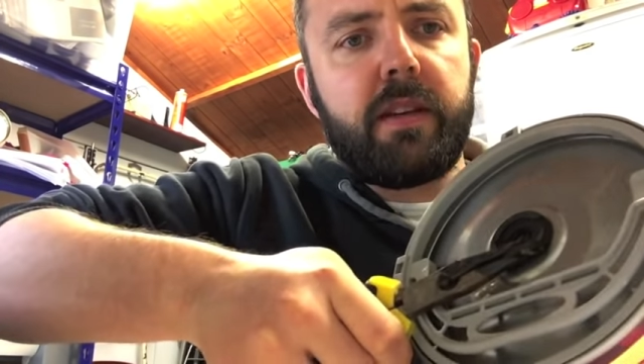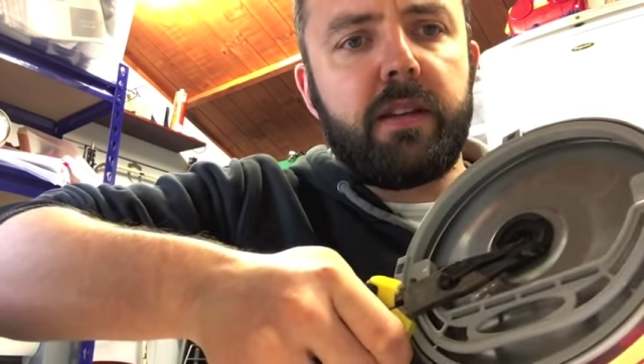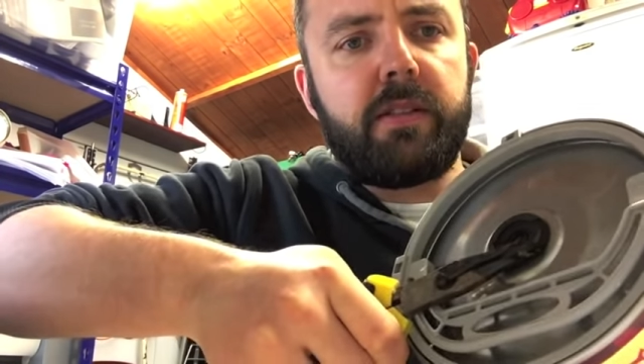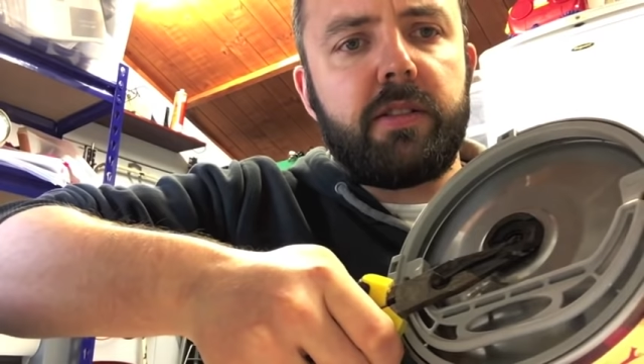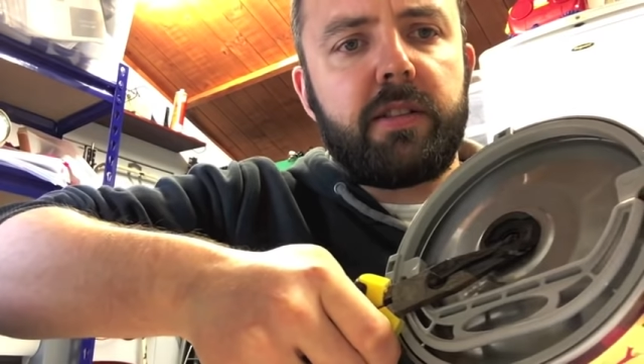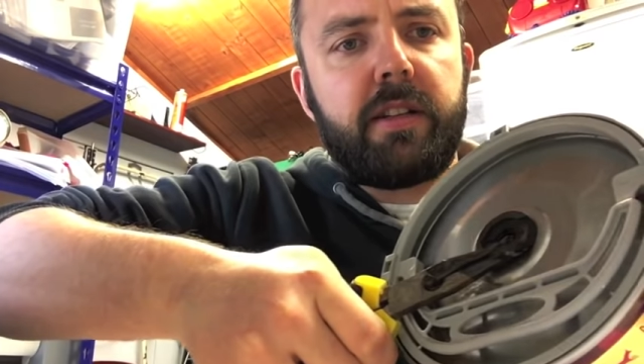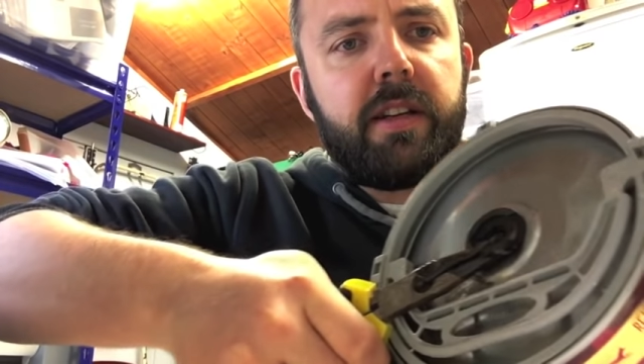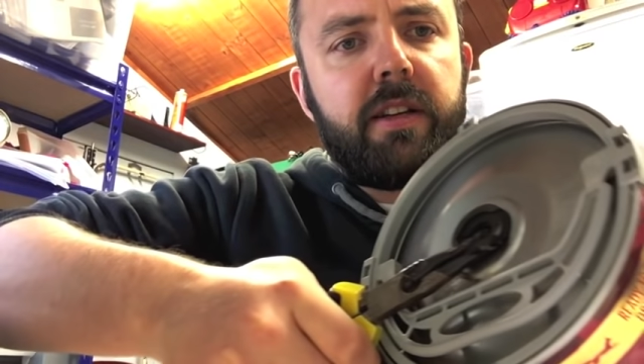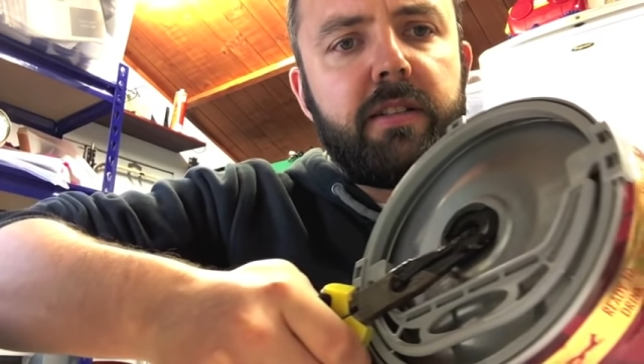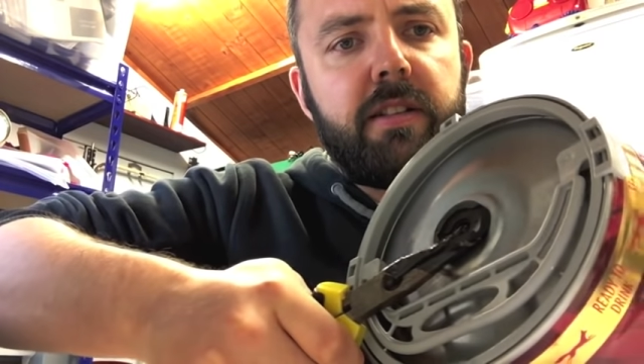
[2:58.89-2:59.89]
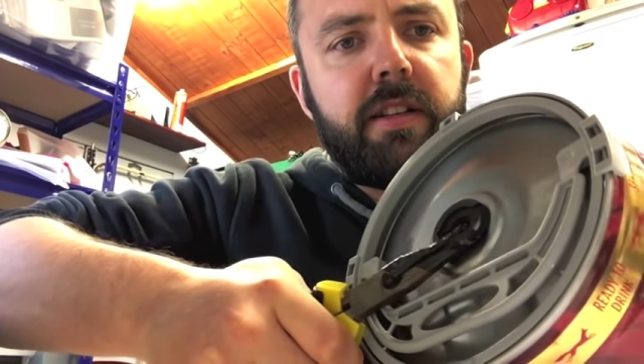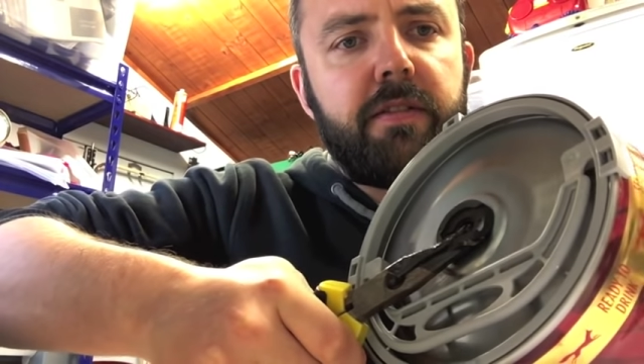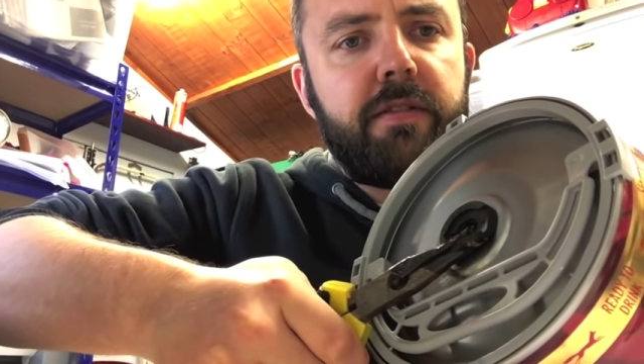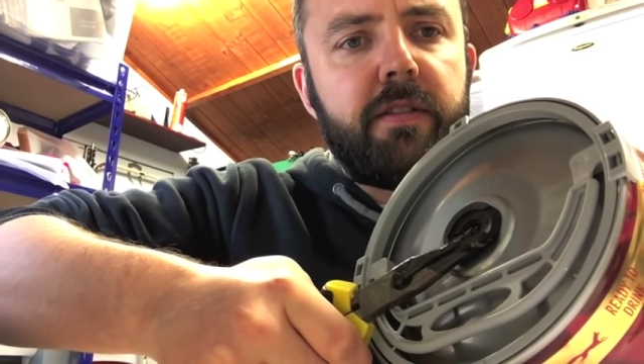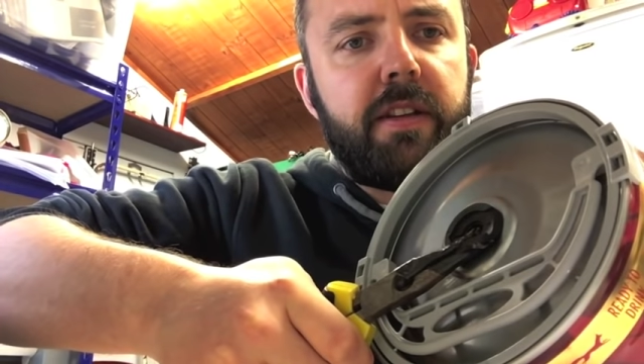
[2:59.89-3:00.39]
is just get
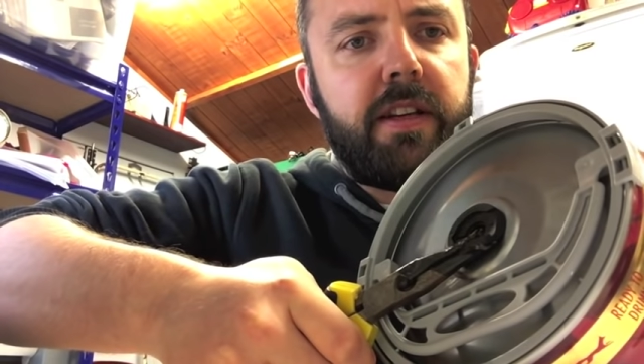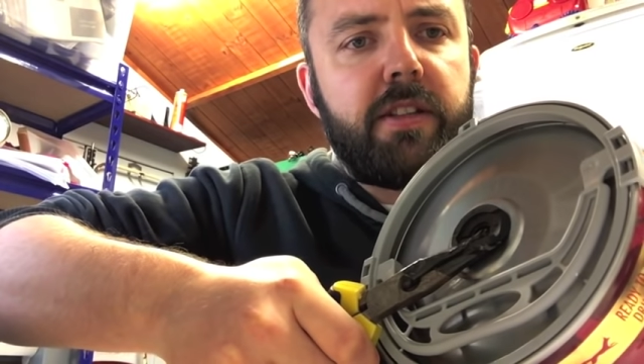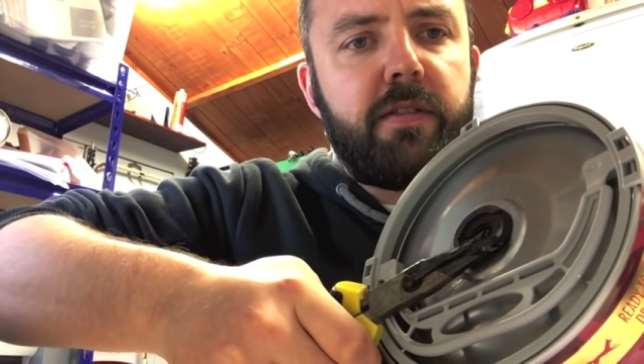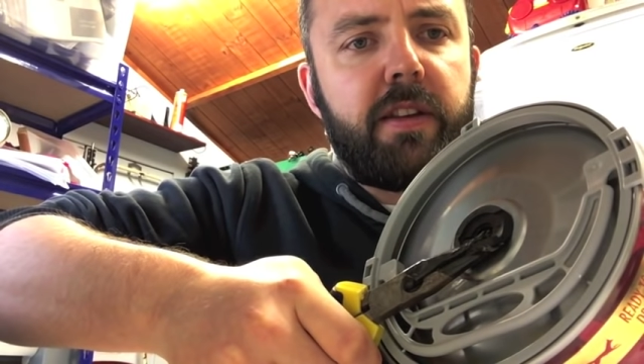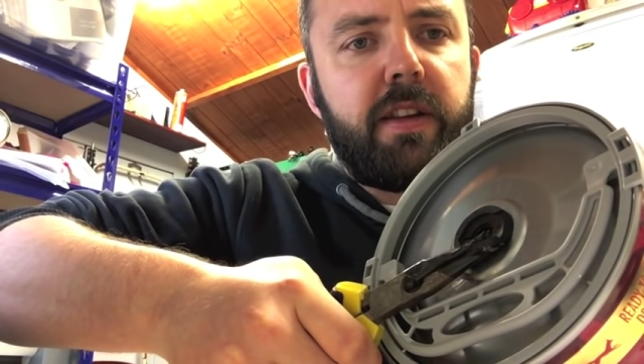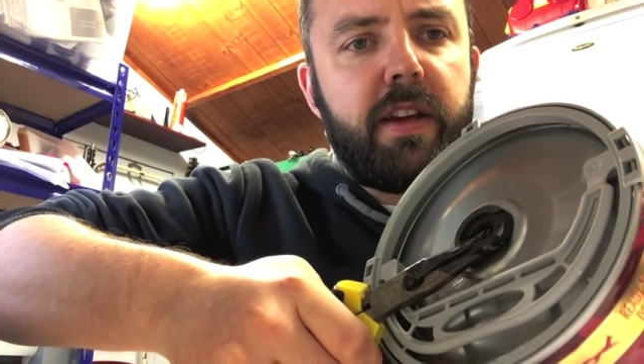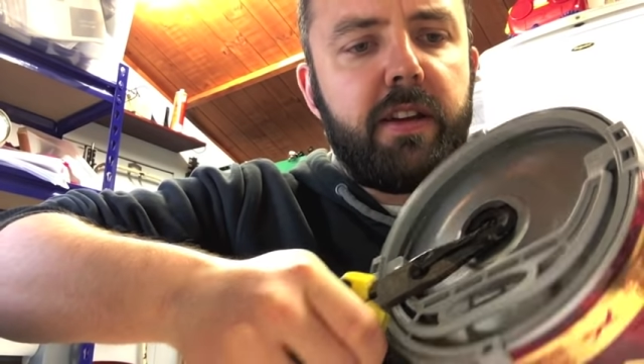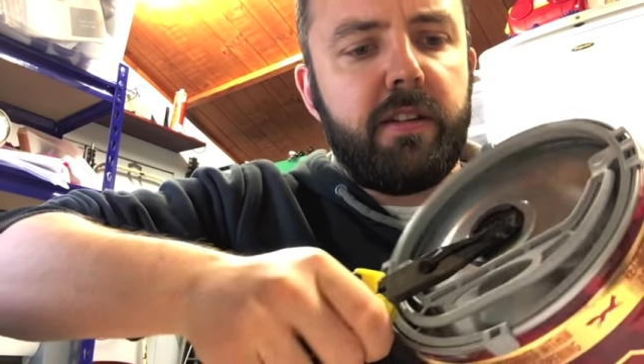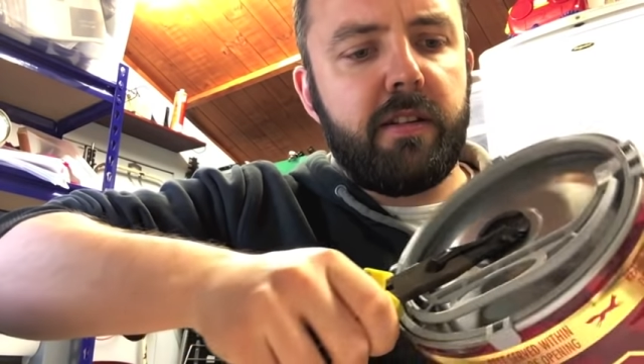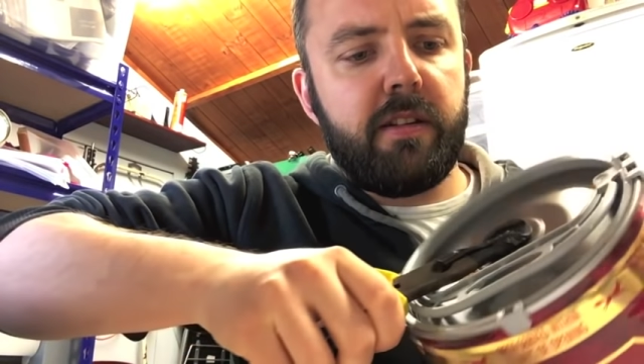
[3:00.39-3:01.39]
underneath the edge of it there,